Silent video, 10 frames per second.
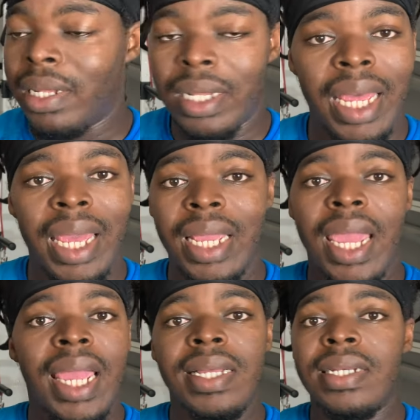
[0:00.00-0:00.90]
leg
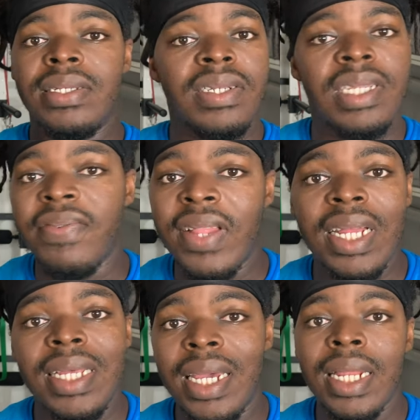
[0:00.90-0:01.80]
hangs and stuff like
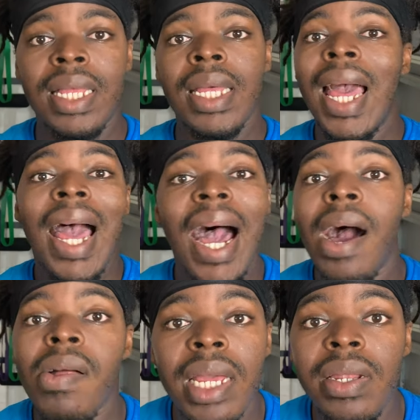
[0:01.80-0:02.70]
that, I
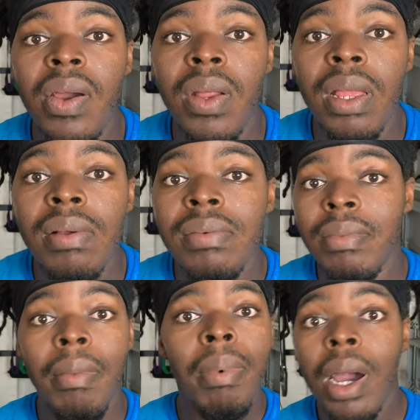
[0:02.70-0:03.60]
don't like doing it,
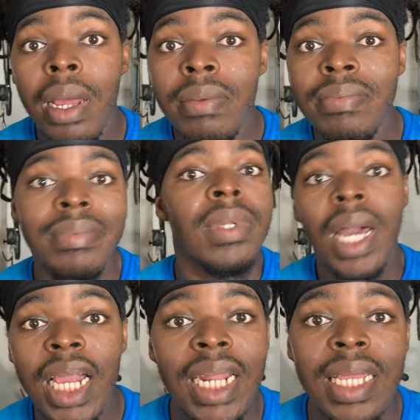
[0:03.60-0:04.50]
but
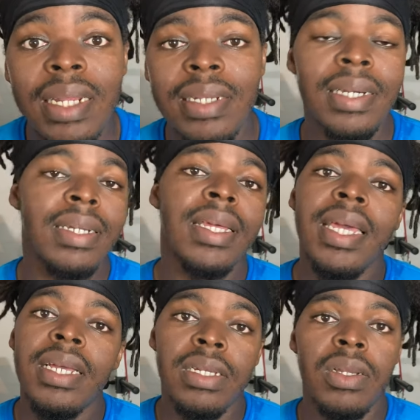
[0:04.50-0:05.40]
I gotta get it done.
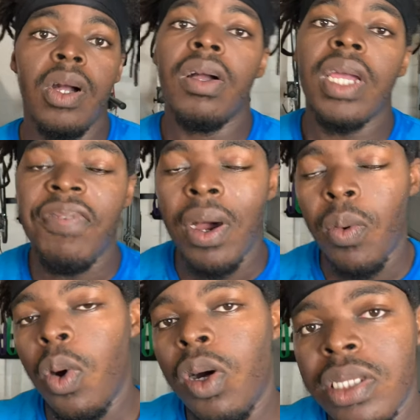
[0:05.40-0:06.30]
You know, if I
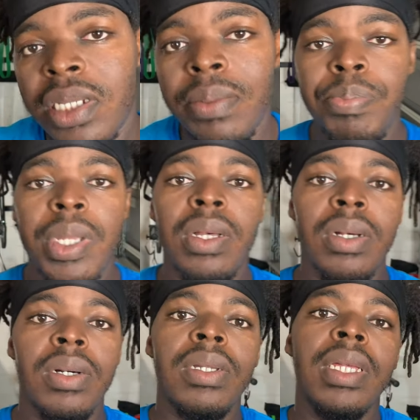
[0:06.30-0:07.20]
want to
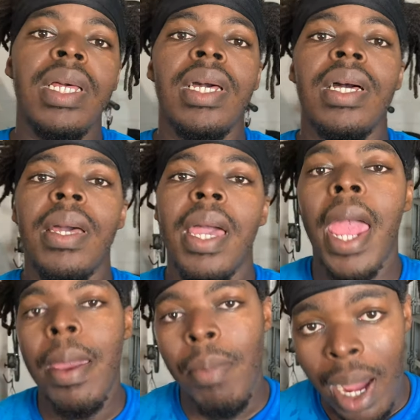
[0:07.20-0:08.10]
build
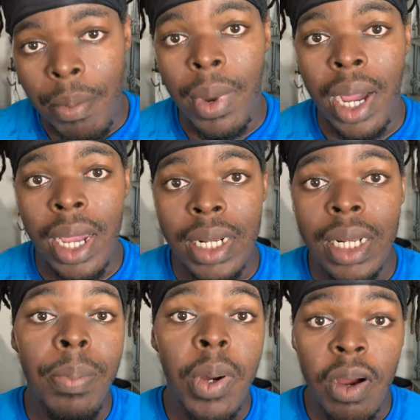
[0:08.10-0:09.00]
in my mind
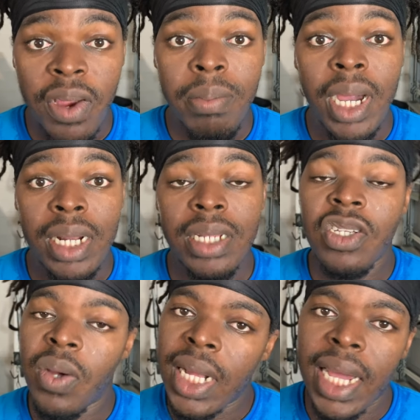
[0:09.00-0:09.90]
the perfect body.
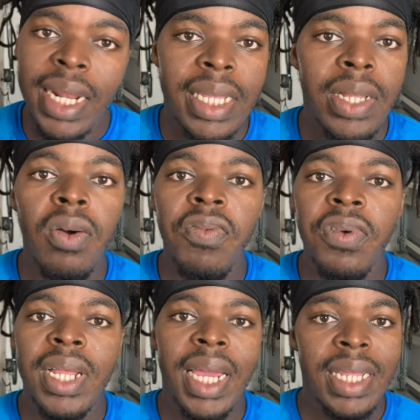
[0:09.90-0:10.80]
So I gotta get over
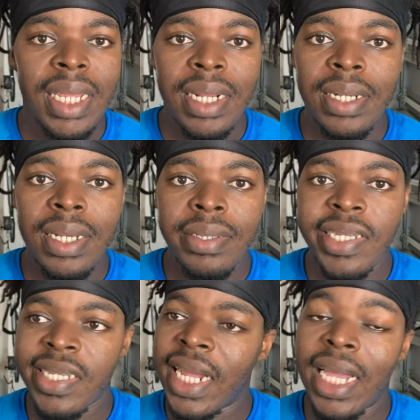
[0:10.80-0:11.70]
it and I gotta get it done.
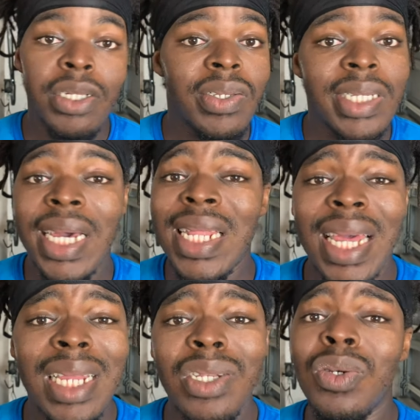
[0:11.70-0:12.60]
Just like I used to not
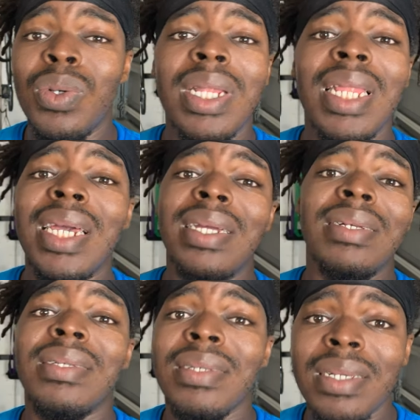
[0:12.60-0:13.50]
like doing
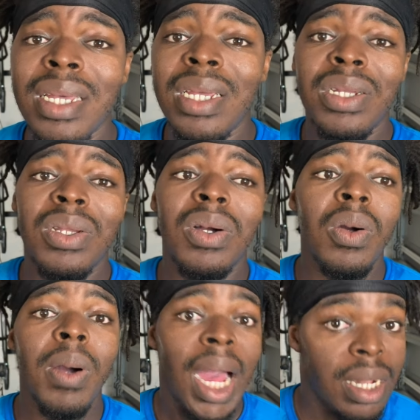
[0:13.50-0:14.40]
legs. You
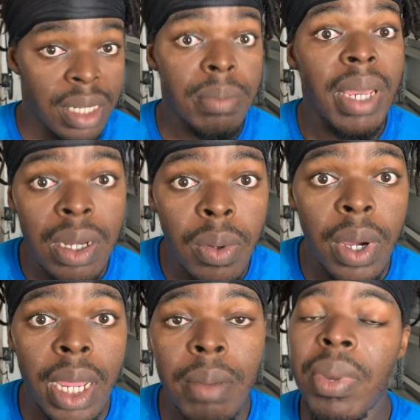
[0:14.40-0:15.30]
know, I did them
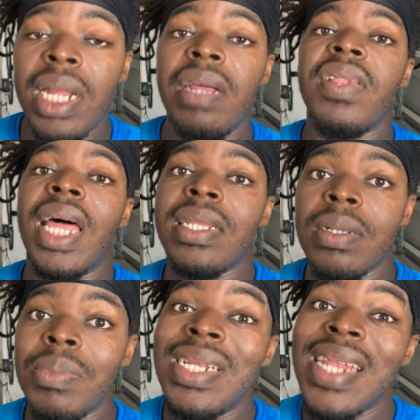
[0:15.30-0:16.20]
anyway, but I never liked
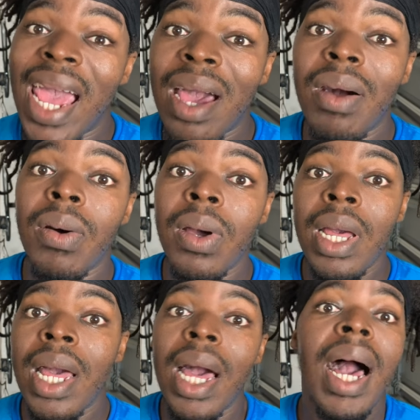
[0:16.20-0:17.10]
them. But now
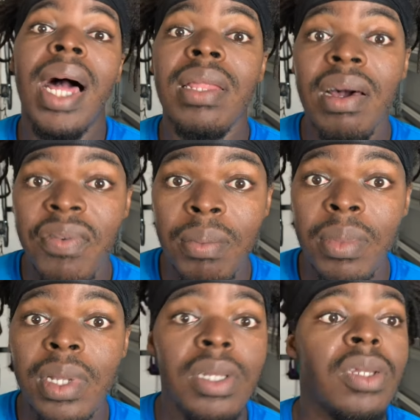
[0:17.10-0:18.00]
I love them,
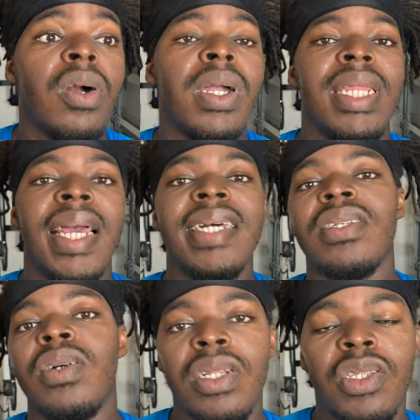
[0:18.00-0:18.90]
you know, and that's
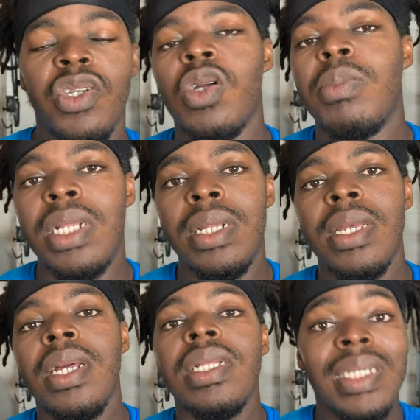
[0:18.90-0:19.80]
going to determine
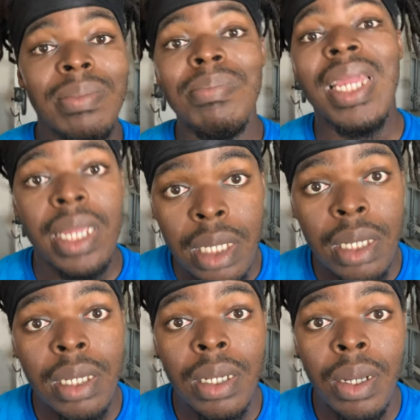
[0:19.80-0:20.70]
to me
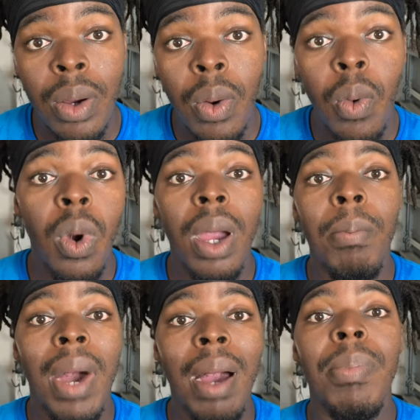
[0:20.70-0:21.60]
what
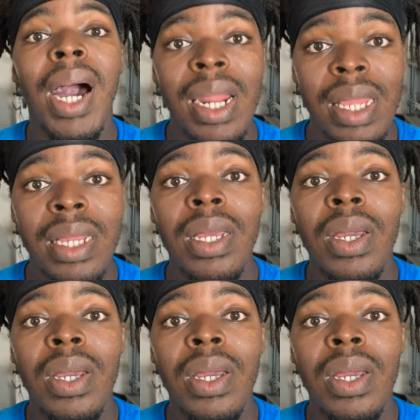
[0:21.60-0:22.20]
my body